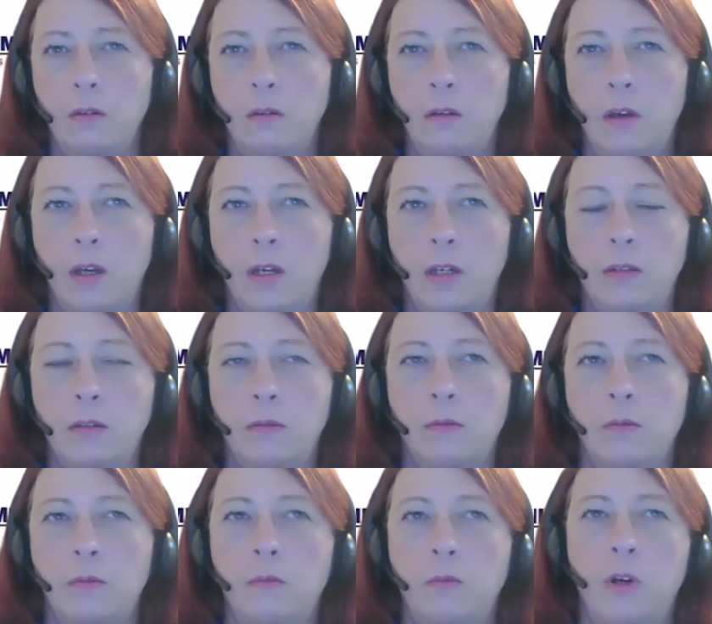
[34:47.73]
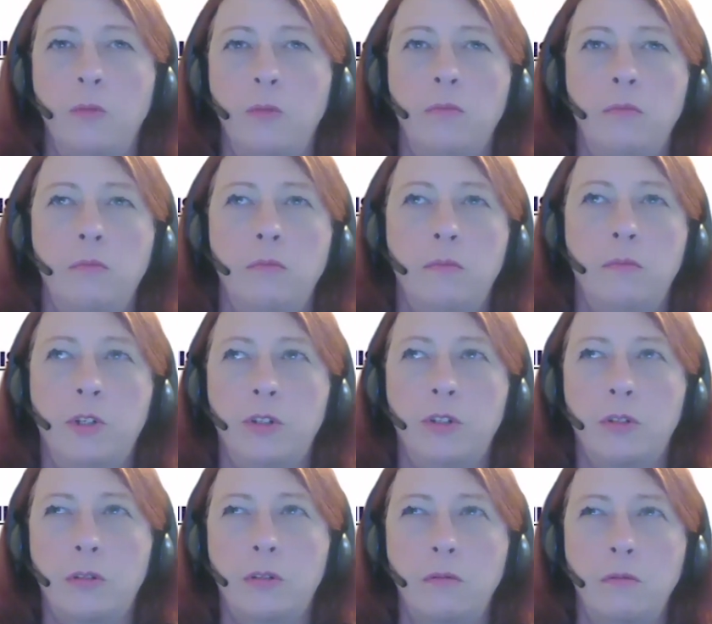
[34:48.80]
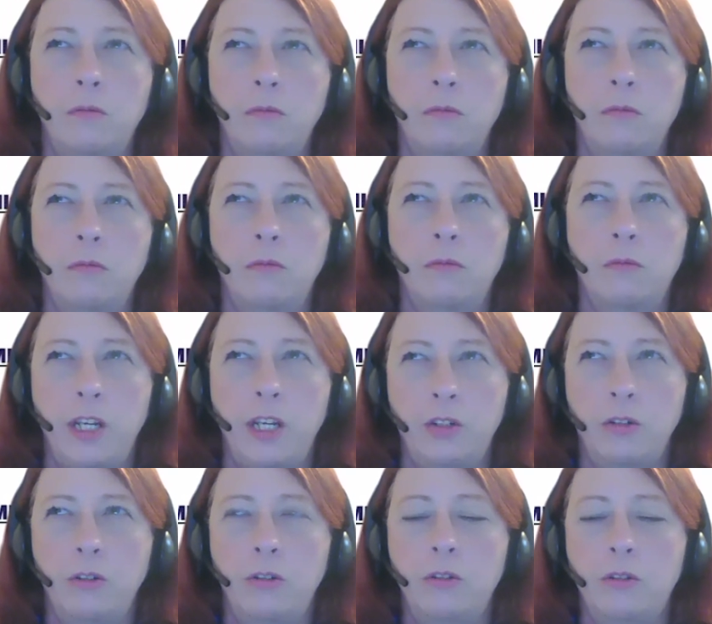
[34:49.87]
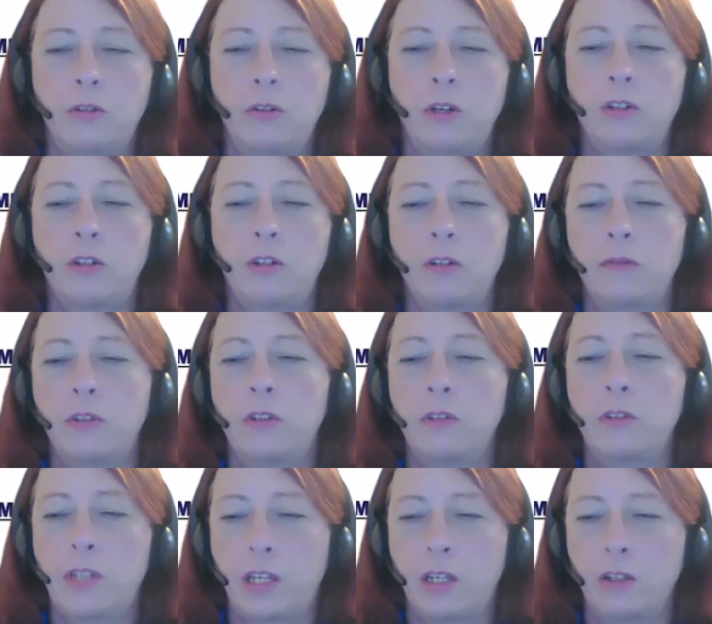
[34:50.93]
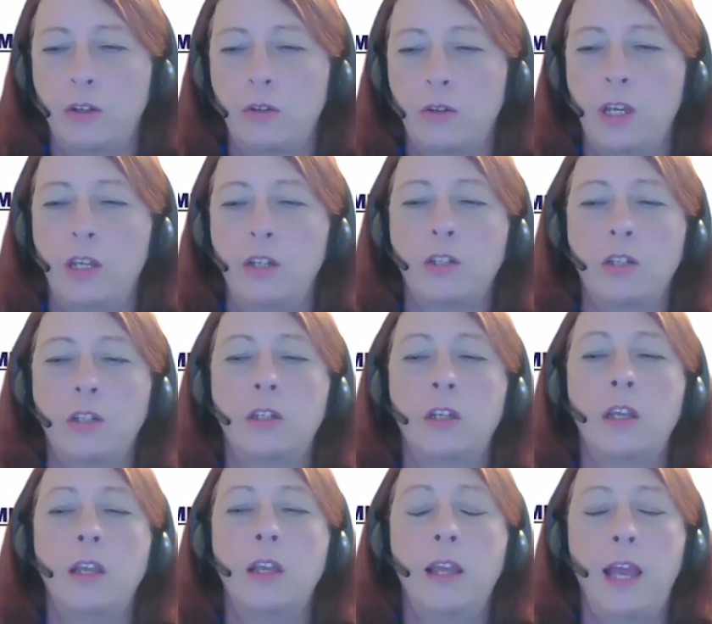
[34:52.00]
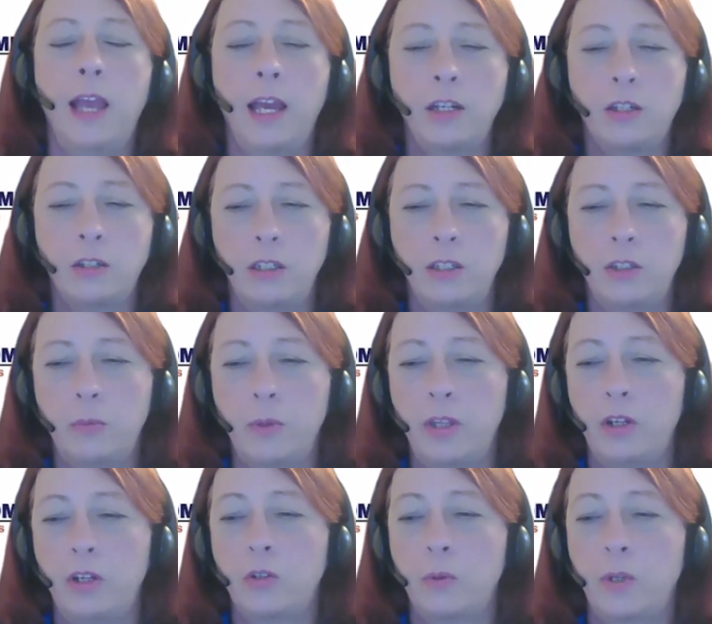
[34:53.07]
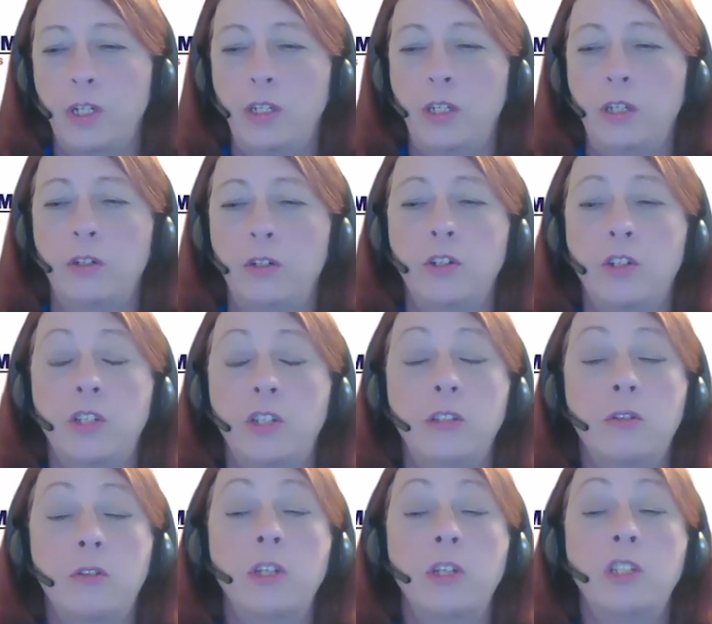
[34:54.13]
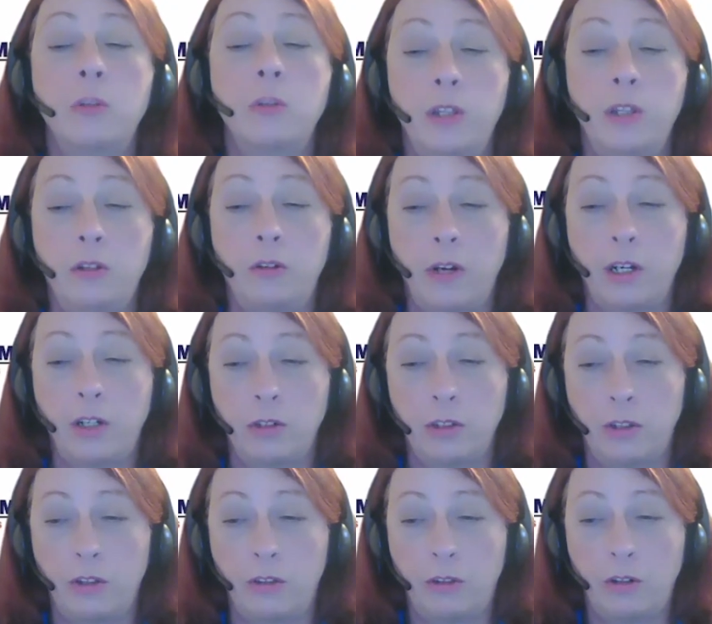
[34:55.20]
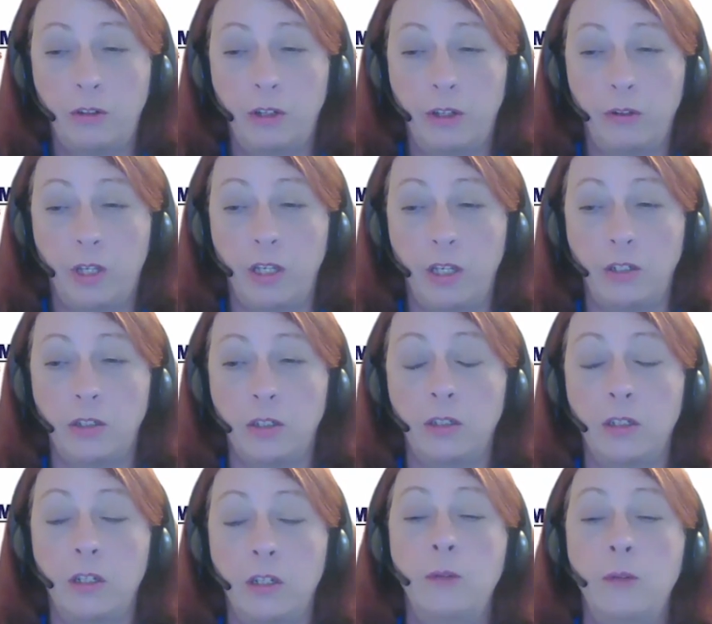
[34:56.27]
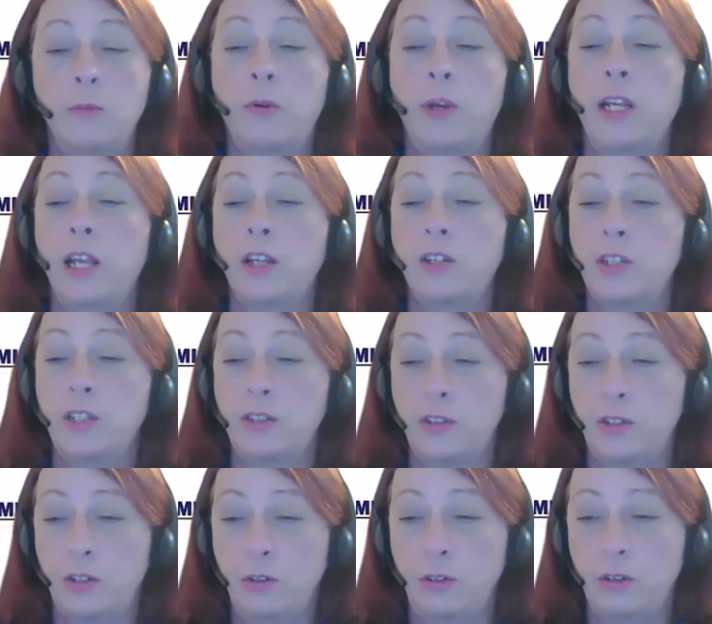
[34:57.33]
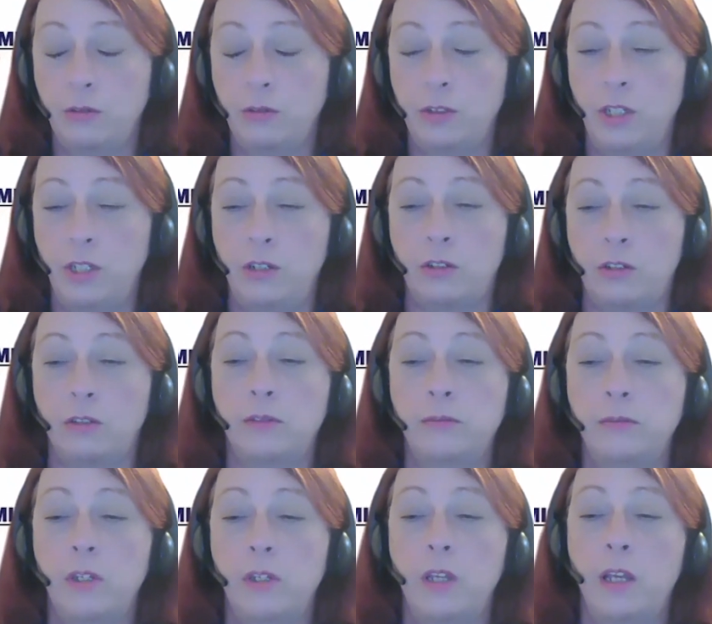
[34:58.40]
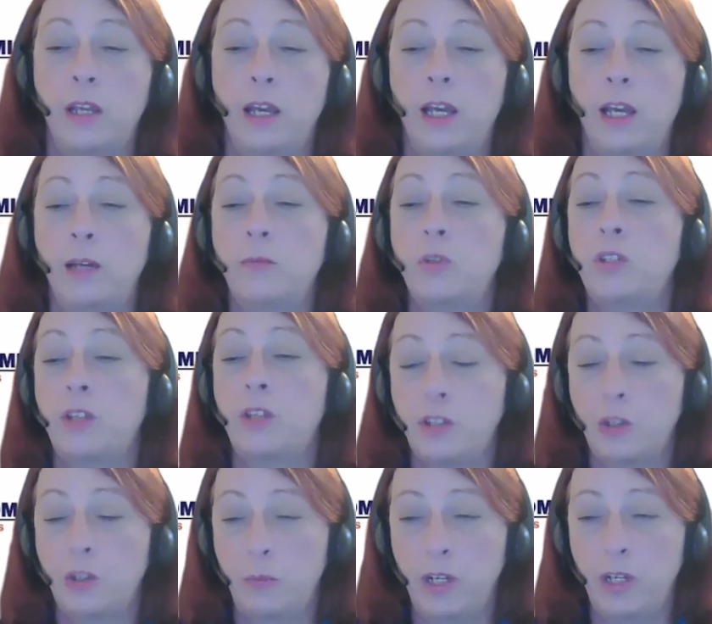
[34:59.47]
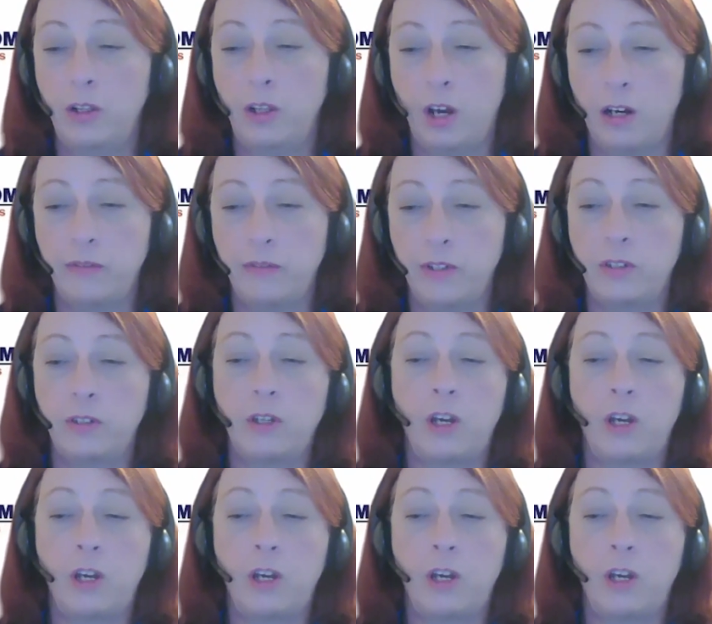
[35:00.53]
uh, one, there's Rachel, who's director over at the second location. Ashley's been there 20 years. She's going to be the director at the third location, but right now she's the two year old teacher. Um, okay. She's also been in the office